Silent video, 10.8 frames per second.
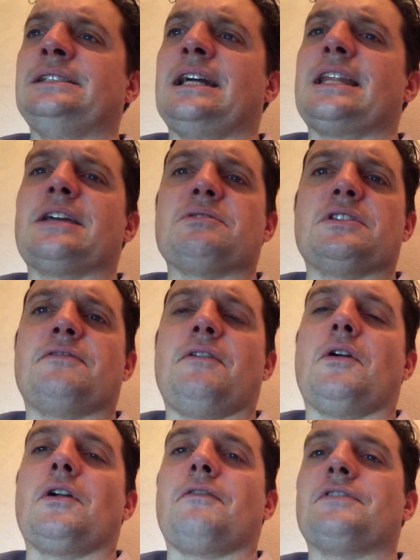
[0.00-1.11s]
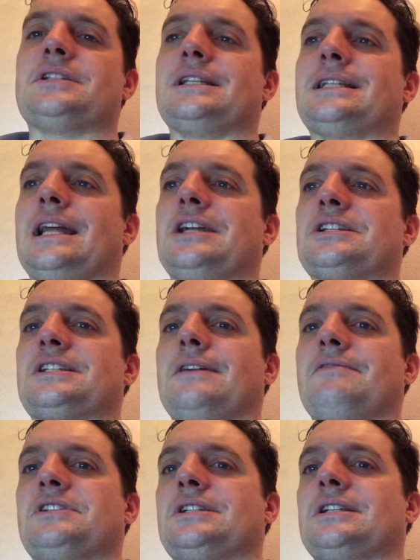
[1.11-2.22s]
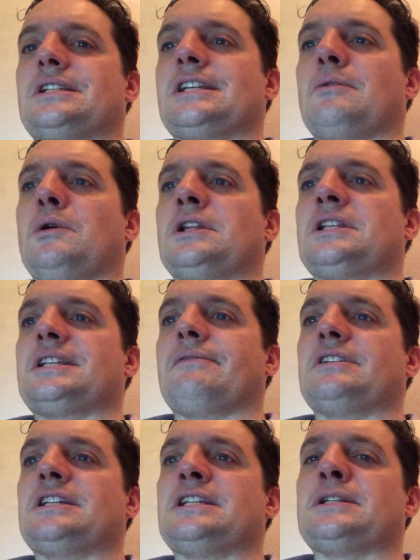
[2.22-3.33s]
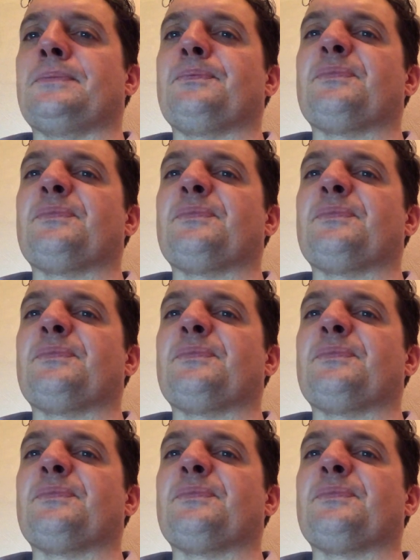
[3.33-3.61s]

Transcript: And I think he was in the Foreign Office, the Intelligence Services, and so on in the 70s.